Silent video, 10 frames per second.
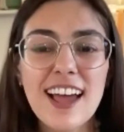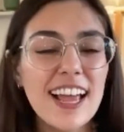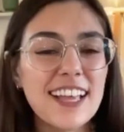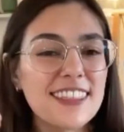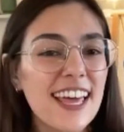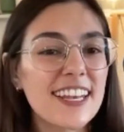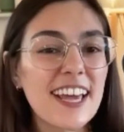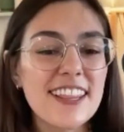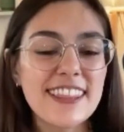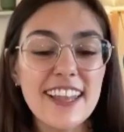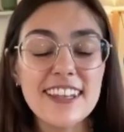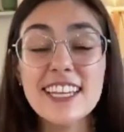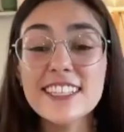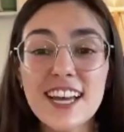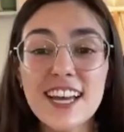And then that
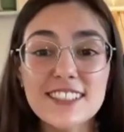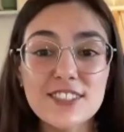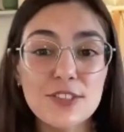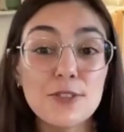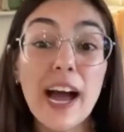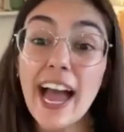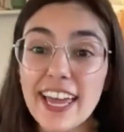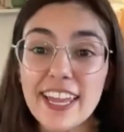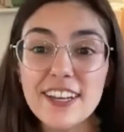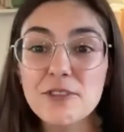leads us to N,